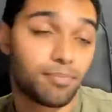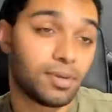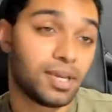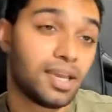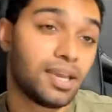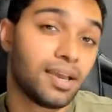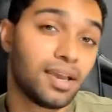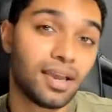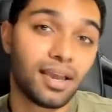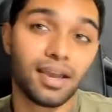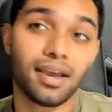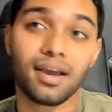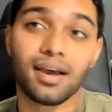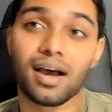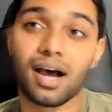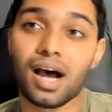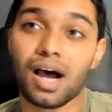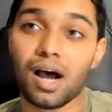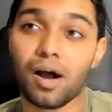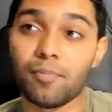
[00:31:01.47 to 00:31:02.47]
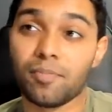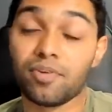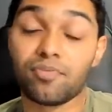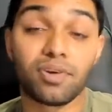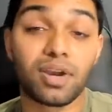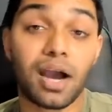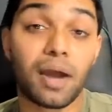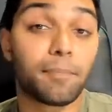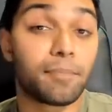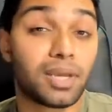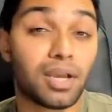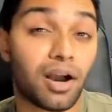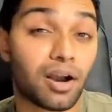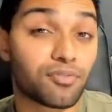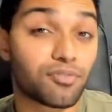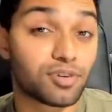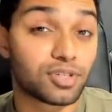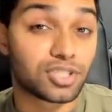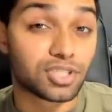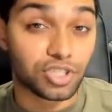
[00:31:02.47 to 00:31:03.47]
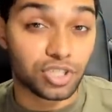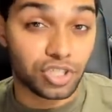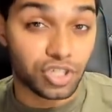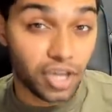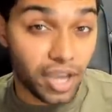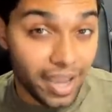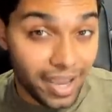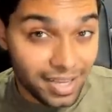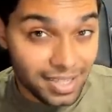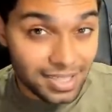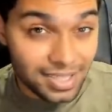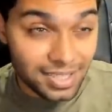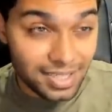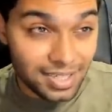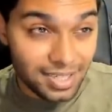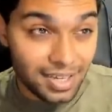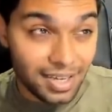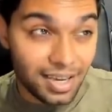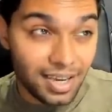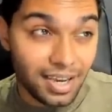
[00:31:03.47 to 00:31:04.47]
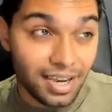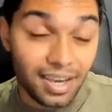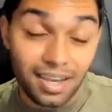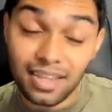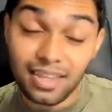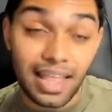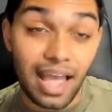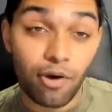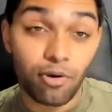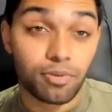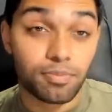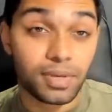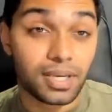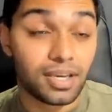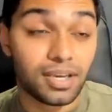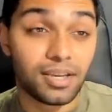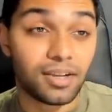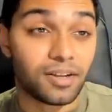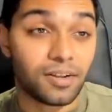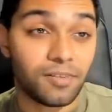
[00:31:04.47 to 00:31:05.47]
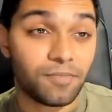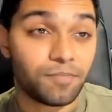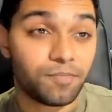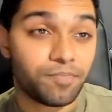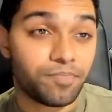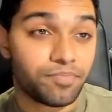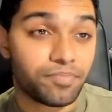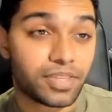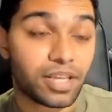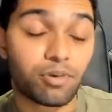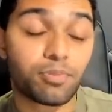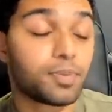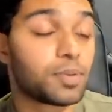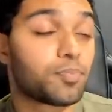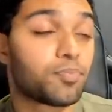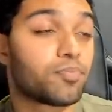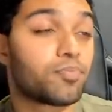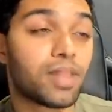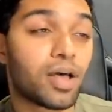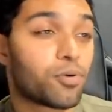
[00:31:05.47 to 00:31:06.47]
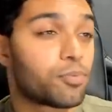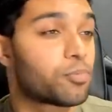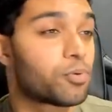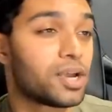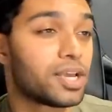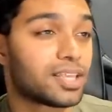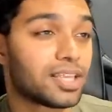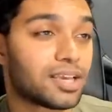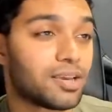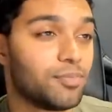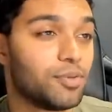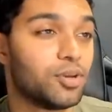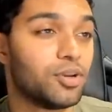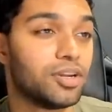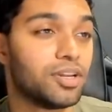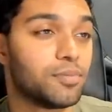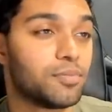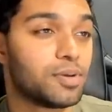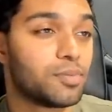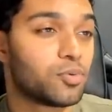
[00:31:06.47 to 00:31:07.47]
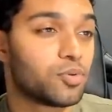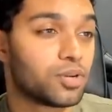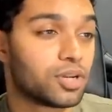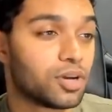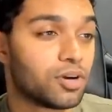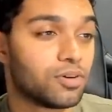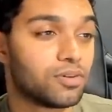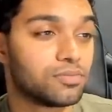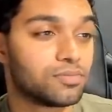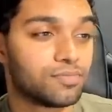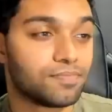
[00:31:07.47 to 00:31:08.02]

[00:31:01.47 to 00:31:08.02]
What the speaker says: be? If we got Mihawk versus Shanks, that would break the community. People would go.